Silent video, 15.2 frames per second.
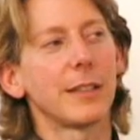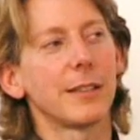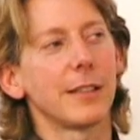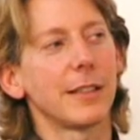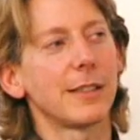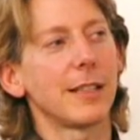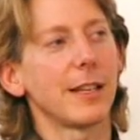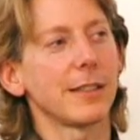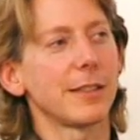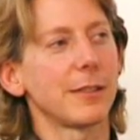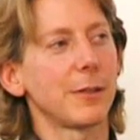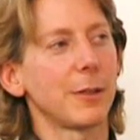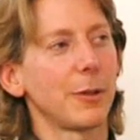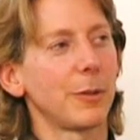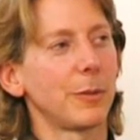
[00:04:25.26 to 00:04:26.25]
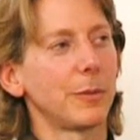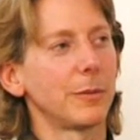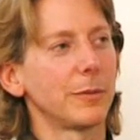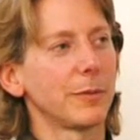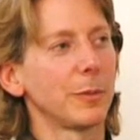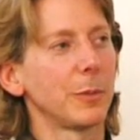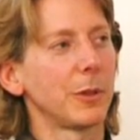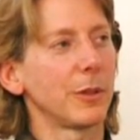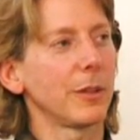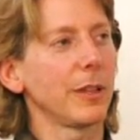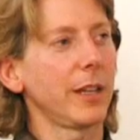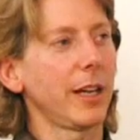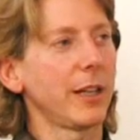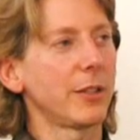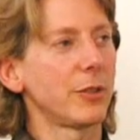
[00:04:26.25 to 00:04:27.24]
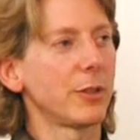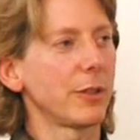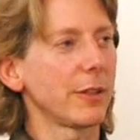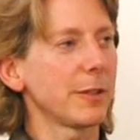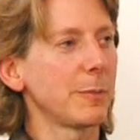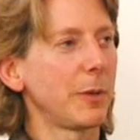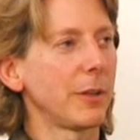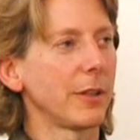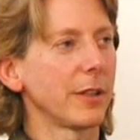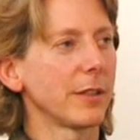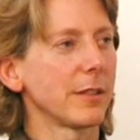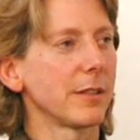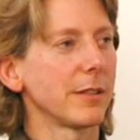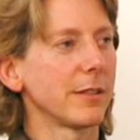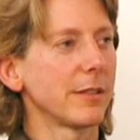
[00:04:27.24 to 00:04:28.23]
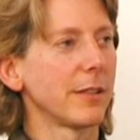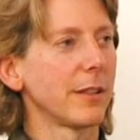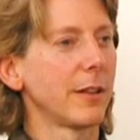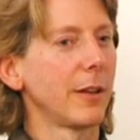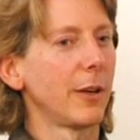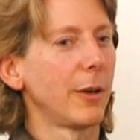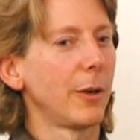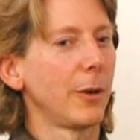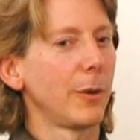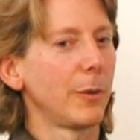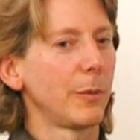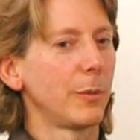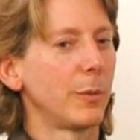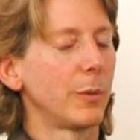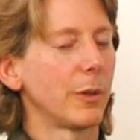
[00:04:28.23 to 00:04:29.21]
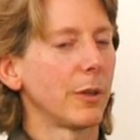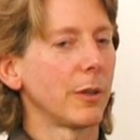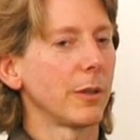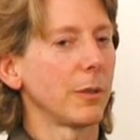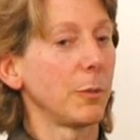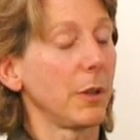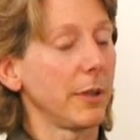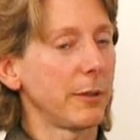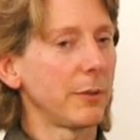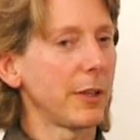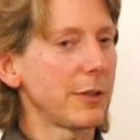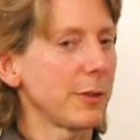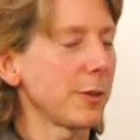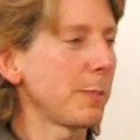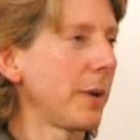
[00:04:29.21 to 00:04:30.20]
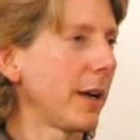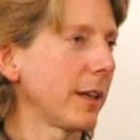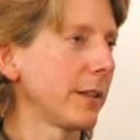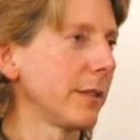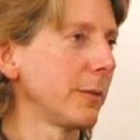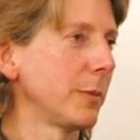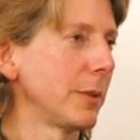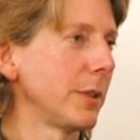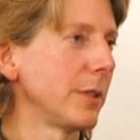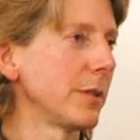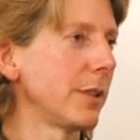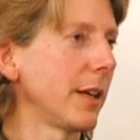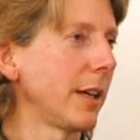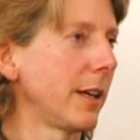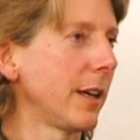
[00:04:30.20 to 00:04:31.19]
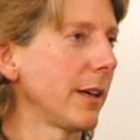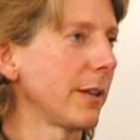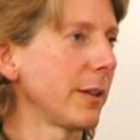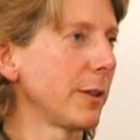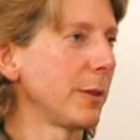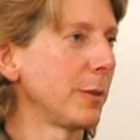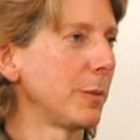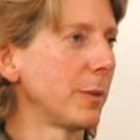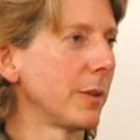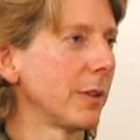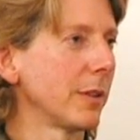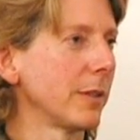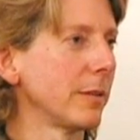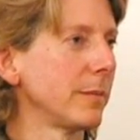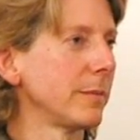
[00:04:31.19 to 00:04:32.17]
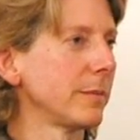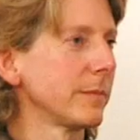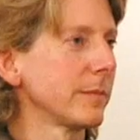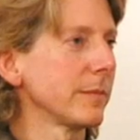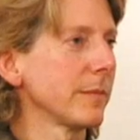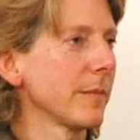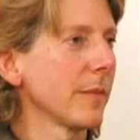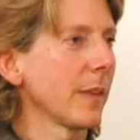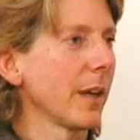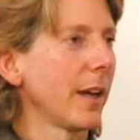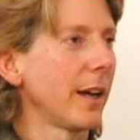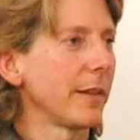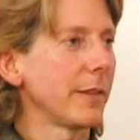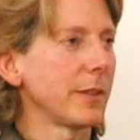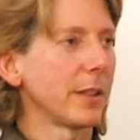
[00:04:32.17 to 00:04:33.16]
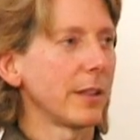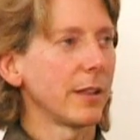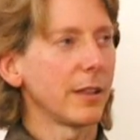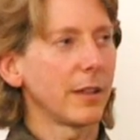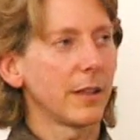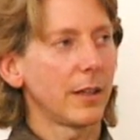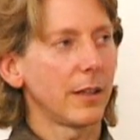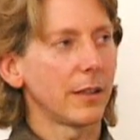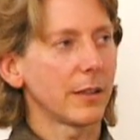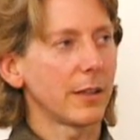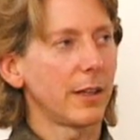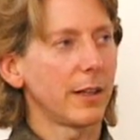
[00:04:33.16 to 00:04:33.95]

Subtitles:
it sounds as though from an early age your experiences were, well, in retrospect, would you say now that you were having a